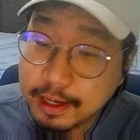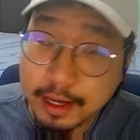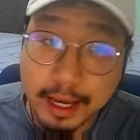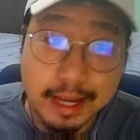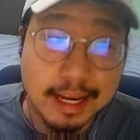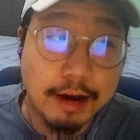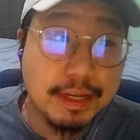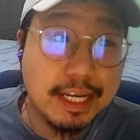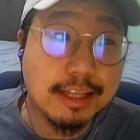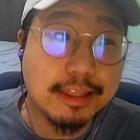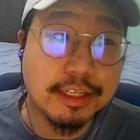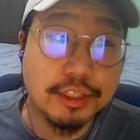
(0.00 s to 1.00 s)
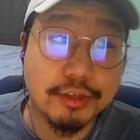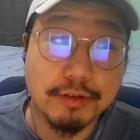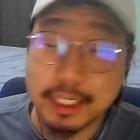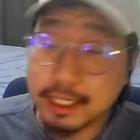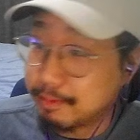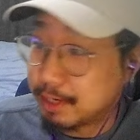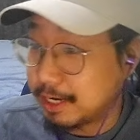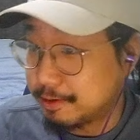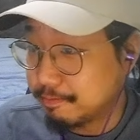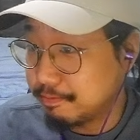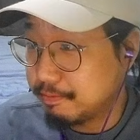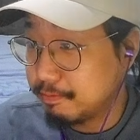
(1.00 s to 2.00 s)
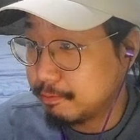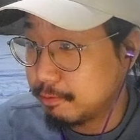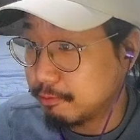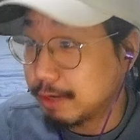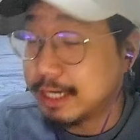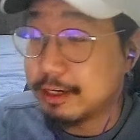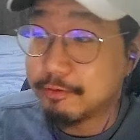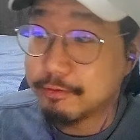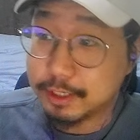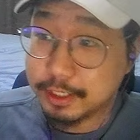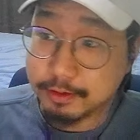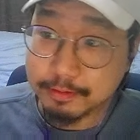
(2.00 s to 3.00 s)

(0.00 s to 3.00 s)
And now we got this unit coming out right over here.